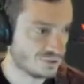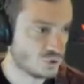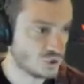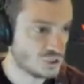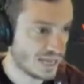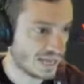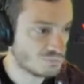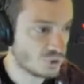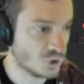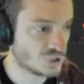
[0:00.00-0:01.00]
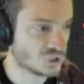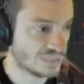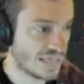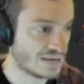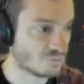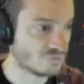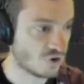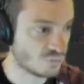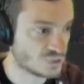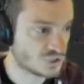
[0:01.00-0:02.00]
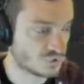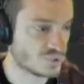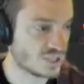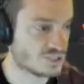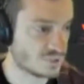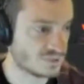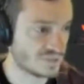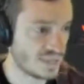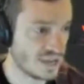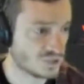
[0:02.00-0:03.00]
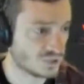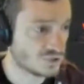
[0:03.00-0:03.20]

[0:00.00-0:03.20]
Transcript: You could not push a lot of performance through that specification.